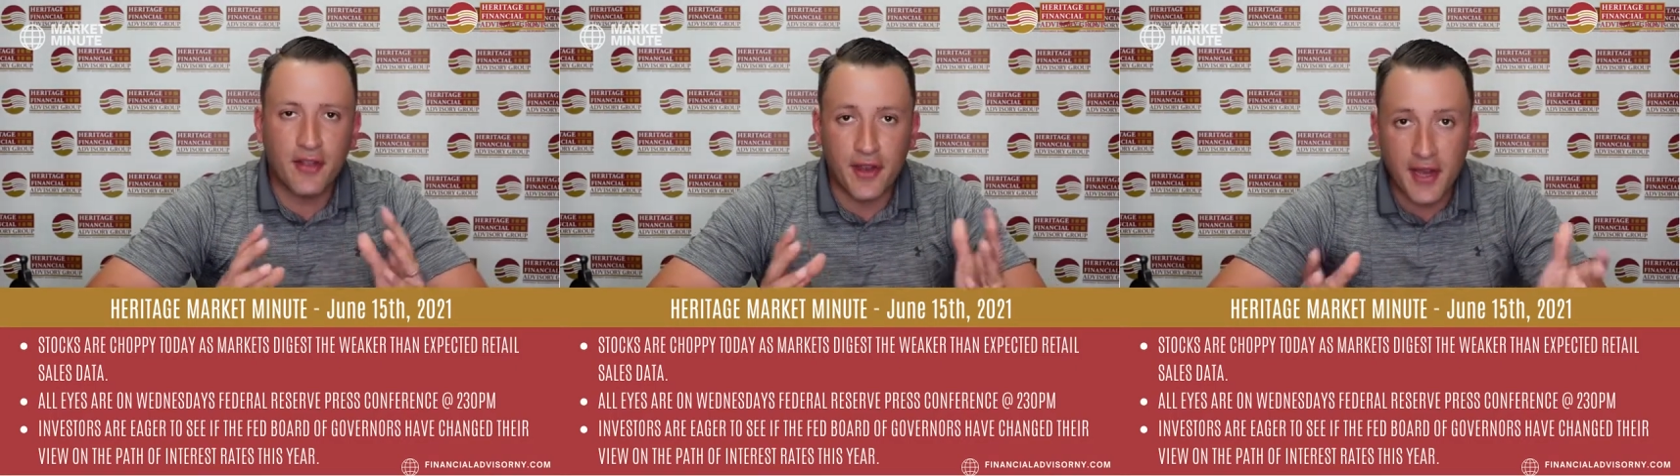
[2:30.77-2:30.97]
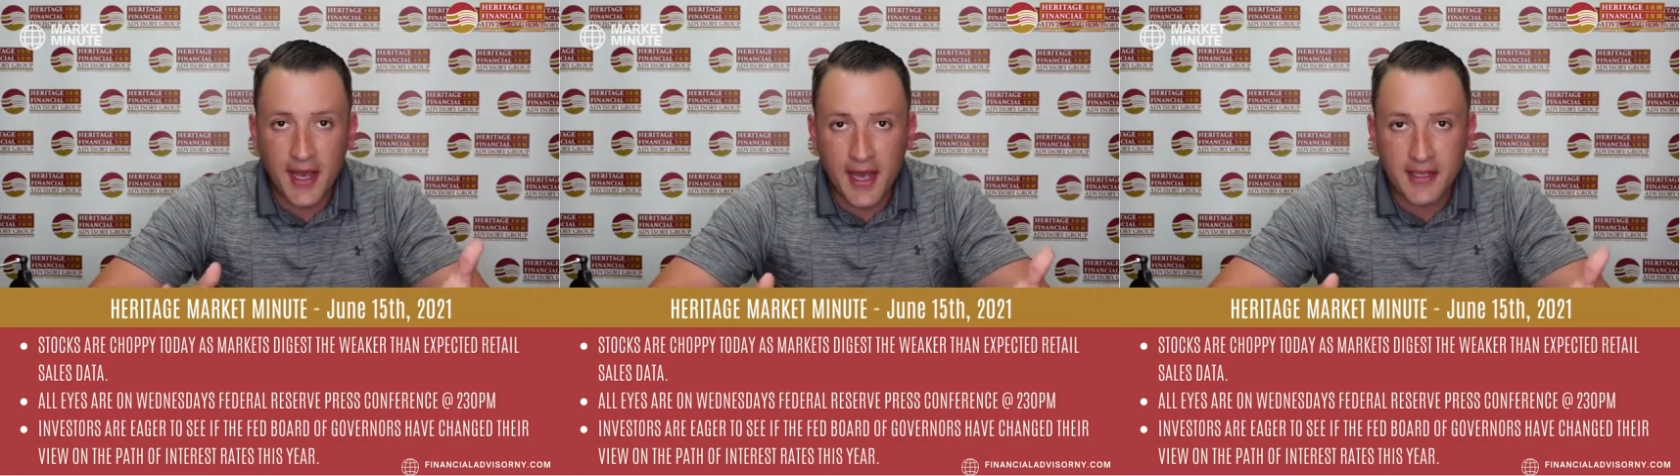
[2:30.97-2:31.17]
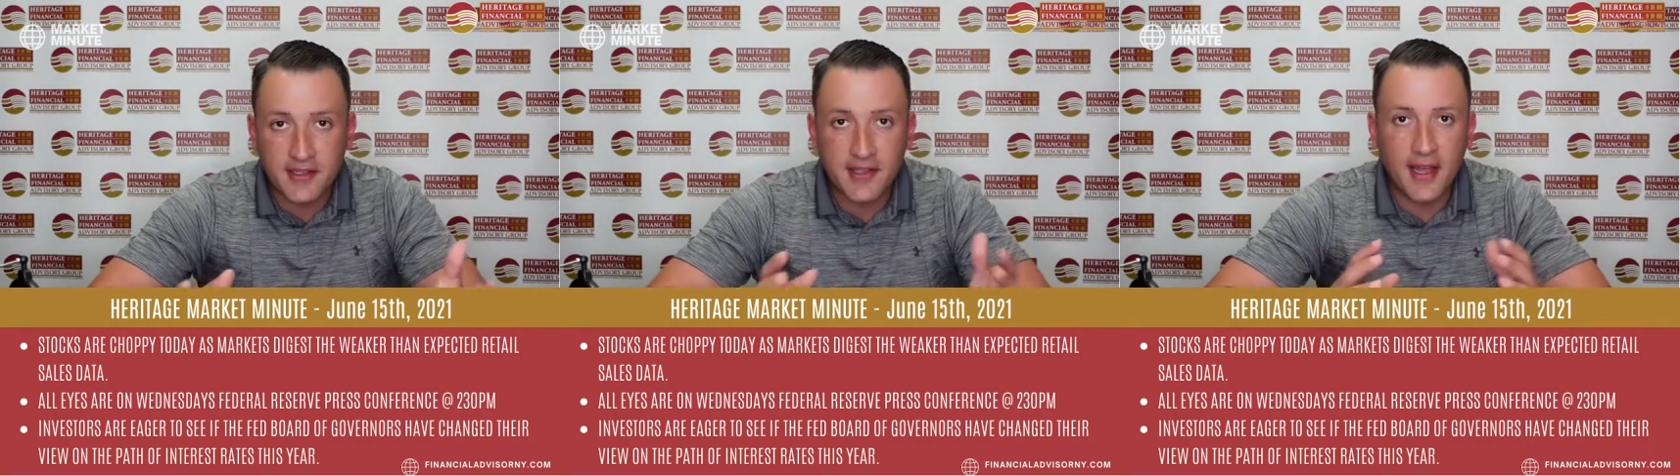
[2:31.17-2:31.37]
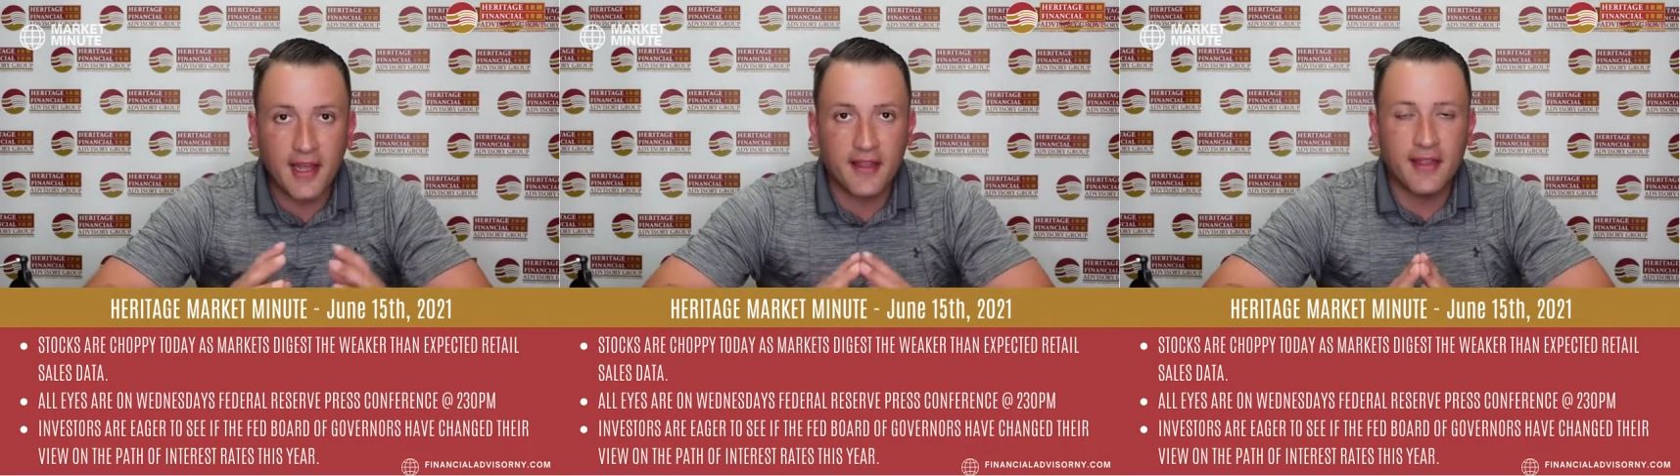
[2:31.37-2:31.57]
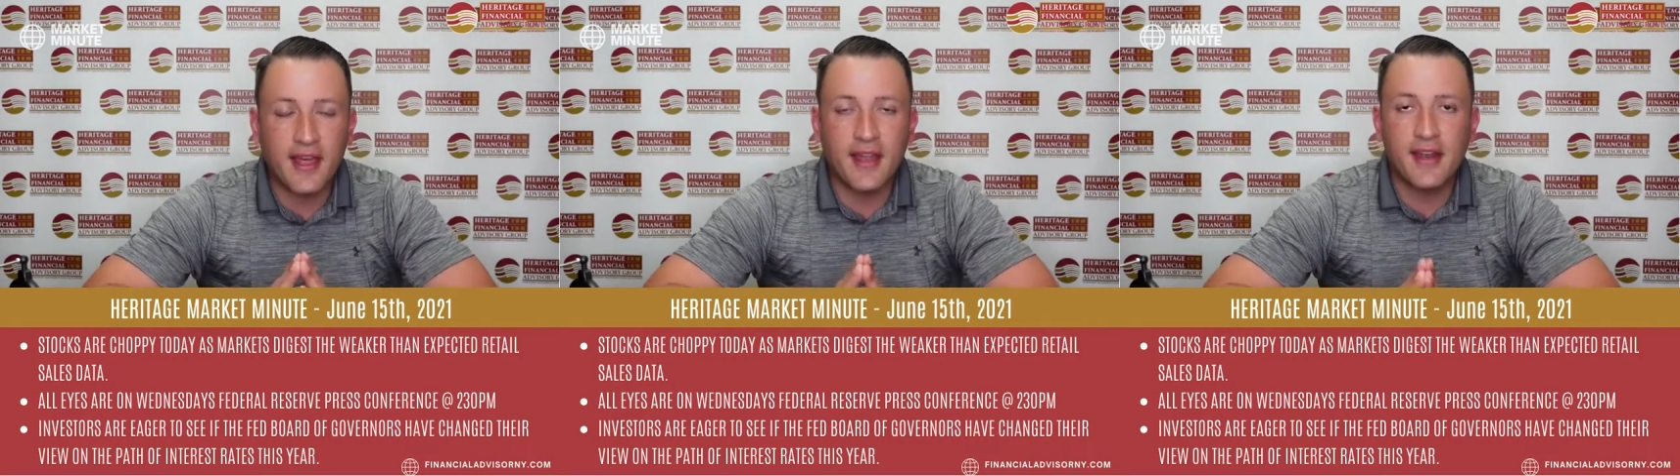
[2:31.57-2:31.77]
the
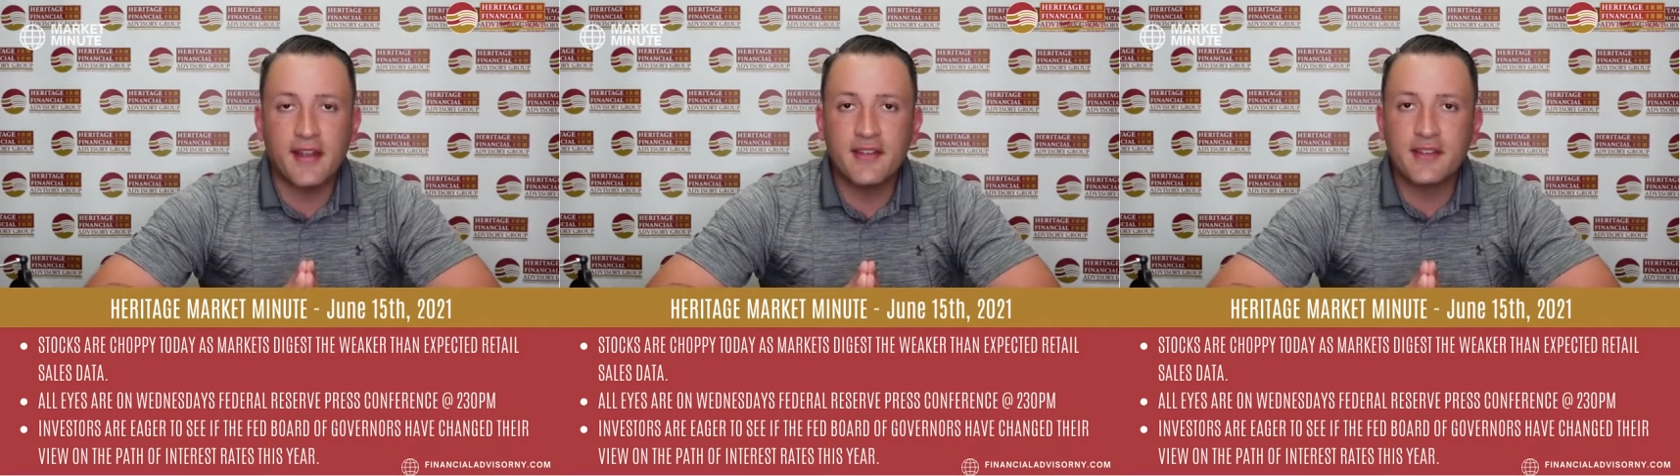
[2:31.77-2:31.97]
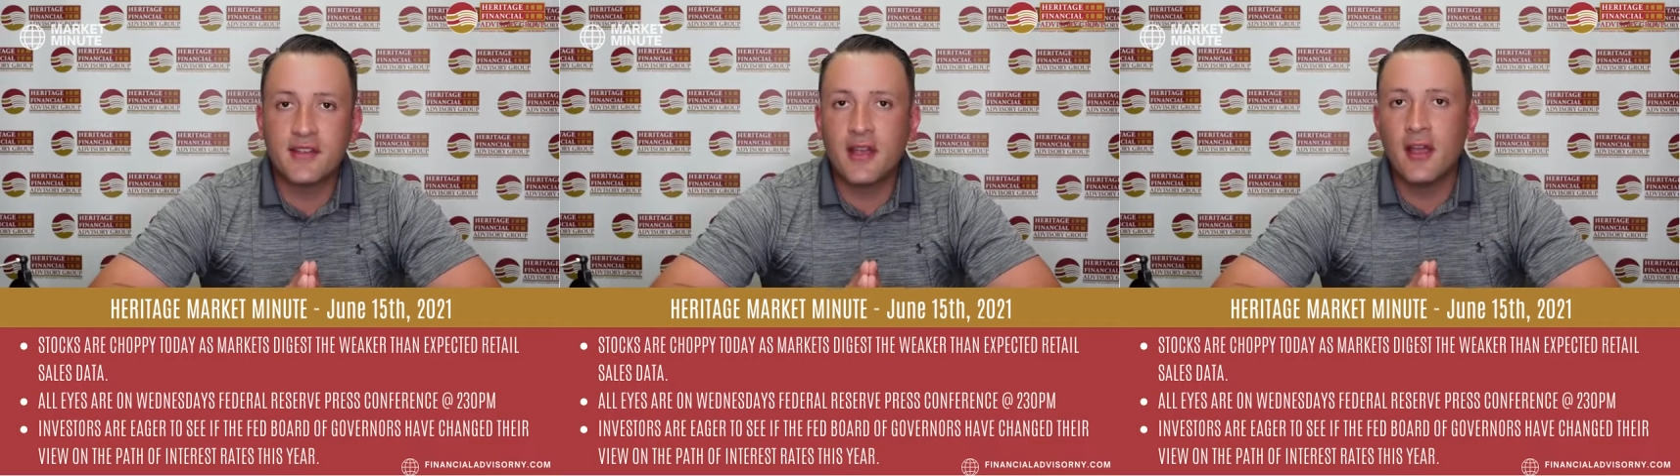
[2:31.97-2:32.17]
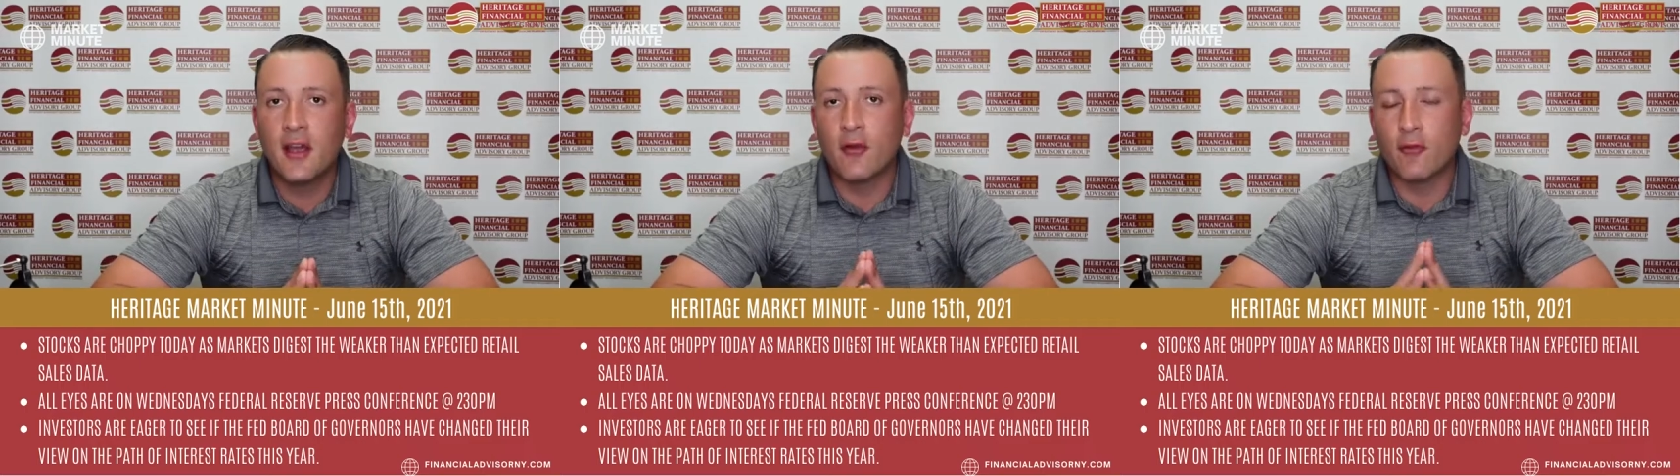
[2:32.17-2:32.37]
NASDAQ that is,